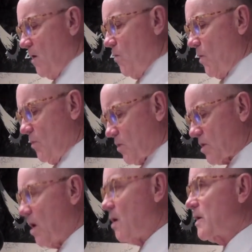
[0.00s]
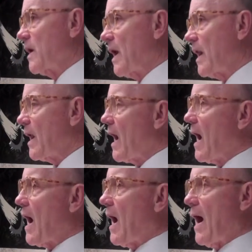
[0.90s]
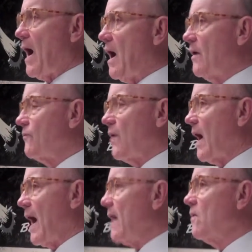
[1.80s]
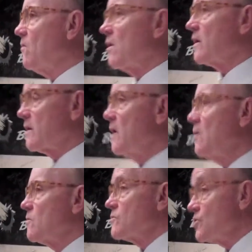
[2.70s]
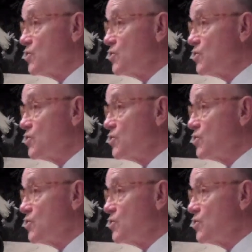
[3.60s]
we were talking, and I don't want to know